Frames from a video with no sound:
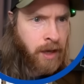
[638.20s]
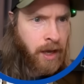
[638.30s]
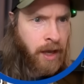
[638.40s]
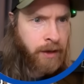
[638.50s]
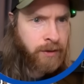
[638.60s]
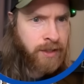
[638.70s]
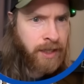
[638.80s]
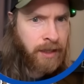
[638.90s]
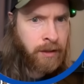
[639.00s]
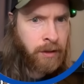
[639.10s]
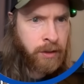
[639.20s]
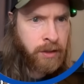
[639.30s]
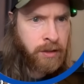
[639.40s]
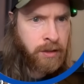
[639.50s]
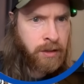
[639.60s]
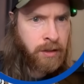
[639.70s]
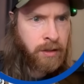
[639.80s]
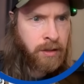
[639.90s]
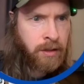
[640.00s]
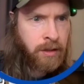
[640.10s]
I don't see cost.
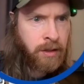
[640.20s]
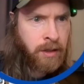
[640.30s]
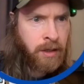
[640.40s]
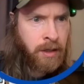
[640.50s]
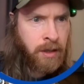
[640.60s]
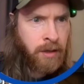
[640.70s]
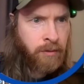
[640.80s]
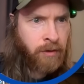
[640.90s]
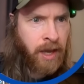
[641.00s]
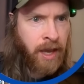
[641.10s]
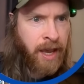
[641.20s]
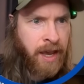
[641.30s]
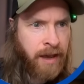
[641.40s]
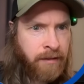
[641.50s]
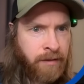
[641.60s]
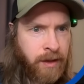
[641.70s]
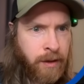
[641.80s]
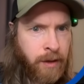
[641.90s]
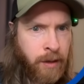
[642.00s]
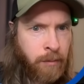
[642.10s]
We have
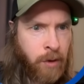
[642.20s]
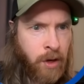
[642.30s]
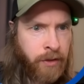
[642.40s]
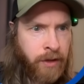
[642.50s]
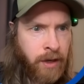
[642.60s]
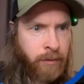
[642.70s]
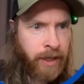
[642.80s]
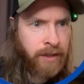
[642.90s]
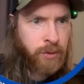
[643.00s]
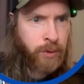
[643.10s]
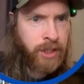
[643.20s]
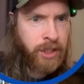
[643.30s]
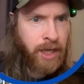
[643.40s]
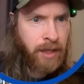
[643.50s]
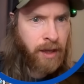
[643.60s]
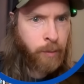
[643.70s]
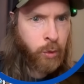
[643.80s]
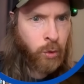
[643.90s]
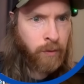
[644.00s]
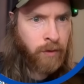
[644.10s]
model, we can switch that,
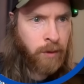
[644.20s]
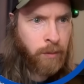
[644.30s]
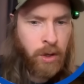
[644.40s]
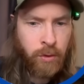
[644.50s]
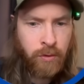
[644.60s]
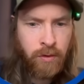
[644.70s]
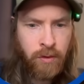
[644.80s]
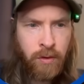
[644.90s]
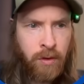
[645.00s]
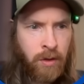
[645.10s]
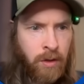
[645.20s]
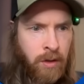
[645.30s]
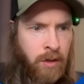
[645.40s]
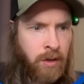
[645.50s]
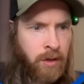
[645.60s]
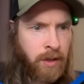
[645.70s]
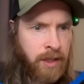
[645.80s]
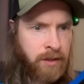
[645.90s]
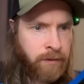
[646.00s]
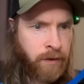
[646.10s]
approval mode.
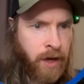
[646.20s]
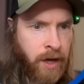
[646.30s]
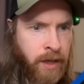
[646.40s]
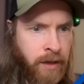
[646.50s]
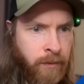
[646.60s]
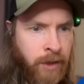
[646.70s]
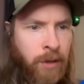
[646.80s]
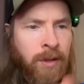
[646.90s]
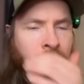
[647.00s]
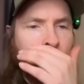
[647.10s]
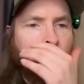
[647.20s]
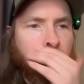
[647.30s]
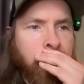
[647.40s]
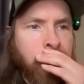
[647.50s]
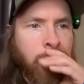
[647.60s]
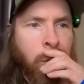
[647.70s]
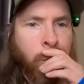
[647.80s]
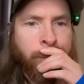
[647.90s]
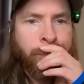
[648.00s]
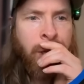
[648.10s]
That's fine. We don't have cost
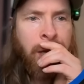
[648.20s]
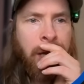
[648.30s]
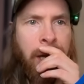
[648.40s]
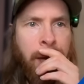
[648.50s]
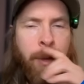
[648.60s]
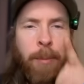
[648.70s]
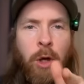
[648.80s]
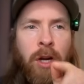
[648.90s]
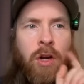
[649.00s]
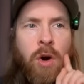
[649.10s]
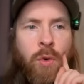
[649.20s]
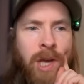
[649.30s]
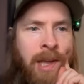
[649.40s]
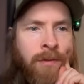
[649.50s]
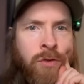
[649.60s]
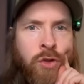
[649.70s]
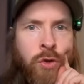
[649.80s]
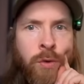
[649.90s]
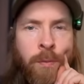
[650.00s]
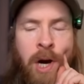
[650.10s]
though. Uh, but I'm gonna go
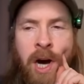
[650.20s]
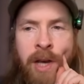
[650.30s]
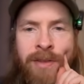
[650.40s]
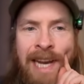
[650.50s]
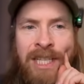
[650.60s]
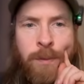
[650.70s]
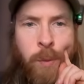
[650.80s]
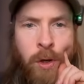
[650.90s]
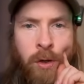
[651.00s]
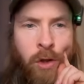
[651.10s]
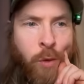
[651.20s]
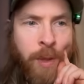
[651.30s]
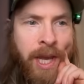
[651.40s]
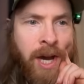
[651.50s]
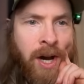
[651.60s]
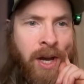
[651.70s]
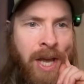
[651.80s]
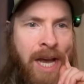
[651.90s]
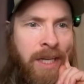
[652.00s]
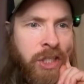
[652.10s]
into my dashboard on
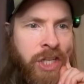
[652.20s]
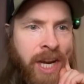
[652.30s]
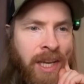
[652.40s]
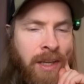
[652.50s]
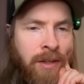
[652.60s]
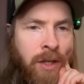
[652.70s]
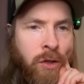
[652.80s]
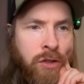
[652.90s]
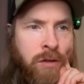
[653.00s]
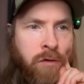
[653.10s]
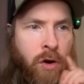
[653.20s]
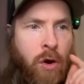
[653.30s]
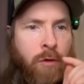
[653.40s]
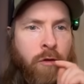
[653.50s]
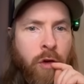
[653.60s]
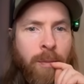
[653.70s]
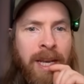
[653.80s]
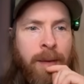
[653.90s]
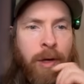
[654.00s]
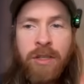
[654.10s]
OpenAI and check the cost for O four
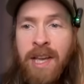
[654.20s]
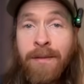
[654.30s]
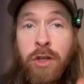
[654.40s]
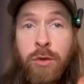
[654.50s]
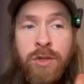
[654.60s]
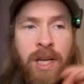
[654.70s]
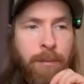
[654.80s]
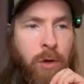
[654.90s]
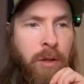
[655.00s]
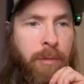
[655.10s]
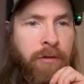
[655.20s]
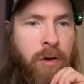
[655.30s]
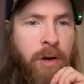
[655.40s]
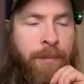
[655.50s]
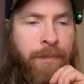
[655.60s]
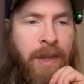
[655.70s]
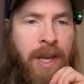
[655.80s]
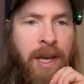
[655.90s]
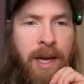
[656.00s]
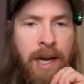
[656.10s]
Mini because I haven't used that model before.
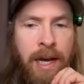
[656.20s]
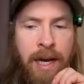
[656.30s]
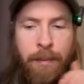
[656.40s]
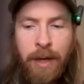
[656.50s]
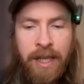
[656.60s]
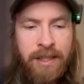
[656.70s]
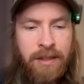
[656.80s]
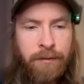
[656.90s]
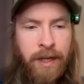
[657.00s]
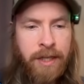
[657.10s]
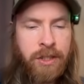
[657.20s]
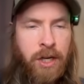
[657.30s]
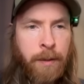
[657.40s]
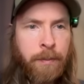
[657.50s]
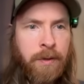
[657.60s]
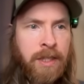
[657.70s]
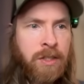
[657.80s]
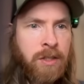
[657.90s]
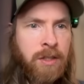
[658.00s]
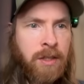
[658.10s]
Uh, but let's finish up
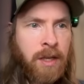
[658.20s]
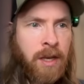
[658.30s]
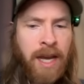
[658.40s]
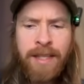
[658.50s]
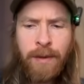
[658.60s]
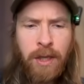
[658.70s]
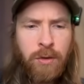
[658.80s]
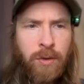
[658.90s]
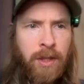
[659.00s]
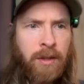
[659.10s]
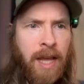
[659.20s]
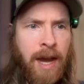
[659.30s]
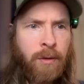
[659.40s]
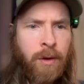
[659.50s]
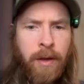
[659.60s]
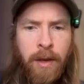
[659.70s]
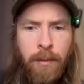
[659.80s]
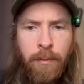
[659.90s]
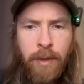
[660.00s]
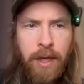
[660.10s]
this. Uh, I guess we can do it now
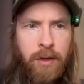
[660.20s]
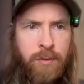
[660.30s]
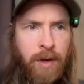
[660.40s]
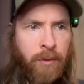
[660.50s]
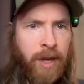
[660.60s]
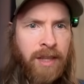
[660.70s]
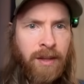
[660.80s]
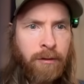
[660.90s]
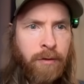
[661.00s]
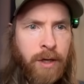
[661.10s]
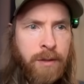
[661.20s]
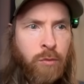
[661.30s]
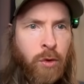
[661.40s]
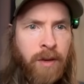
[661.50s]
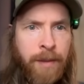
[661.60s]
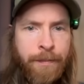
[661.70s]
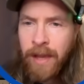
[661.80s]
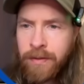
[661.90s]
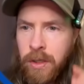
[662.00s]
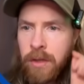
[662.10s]
because we are waiting for this movie.
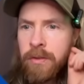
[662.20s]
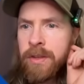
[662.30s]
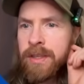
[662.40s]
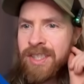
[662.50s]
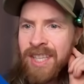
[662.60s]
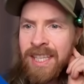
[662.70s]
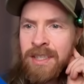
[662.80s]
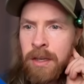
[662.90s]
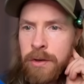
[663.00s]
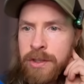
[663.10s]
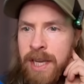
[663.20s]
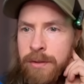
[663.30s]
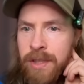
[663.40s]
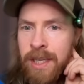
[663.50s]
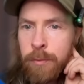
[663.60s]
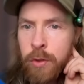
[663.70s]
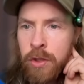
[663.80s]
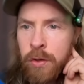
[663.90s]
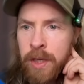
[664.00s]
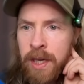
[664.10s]
I've done six hundred thousand input
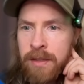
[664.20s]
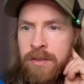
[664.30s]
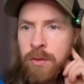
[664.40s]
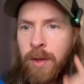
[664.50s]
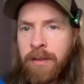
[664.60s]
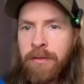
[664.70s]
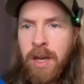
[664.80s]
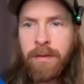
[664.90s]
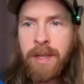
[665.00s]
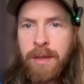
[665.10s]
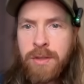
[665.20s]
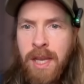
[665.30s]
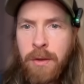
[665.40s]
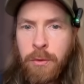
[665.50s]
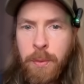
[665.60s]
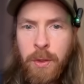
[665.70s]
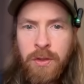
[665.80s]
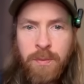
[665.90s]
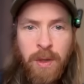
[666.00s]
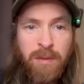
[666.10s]
tokens, twenty-five thousand
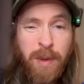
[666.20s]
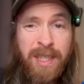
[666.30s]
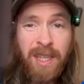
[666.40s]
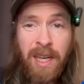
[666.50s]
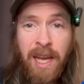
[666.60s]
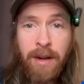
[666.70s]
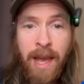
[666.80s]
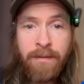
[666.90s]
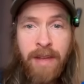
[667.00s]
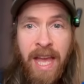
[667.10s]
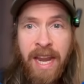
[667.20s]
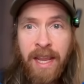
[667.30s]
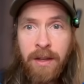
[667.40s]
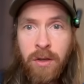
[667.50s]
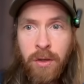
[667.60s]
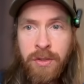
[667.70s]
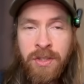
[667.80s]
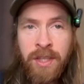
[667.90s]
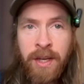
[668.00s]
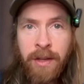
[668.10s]
output, but basically I don't have any
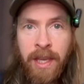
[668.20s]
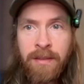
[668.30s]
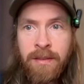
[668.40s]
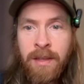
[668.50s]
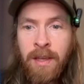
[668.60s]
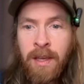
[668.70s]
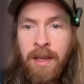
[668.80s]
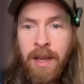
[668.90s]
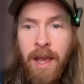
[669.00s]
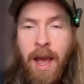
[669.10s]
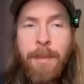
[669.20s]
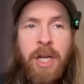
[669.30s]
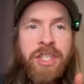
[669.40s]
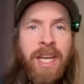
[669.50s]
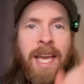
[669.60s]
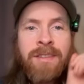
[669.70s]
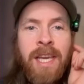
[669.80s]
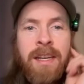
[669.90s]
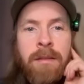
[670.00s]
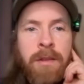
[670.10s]
cost here yet. Uh, I might check at
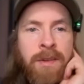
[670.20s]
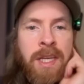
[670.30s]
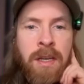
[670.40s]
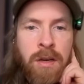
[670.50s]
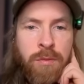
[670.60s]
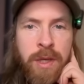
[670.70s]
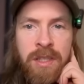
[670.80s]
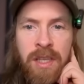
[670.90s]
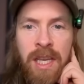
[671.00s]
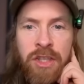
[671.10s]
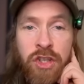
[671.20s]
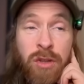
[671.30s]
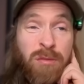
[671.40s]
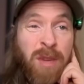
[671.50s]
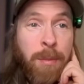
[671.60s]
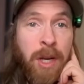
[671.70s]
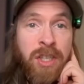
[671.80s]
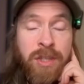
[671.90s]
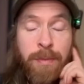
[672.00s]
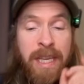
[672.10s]
the end of the video, but uh, it shouldn't be
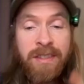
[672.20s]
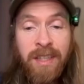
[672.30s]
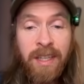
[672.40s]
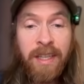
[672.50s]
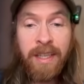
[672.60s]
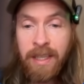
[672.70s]
much basically.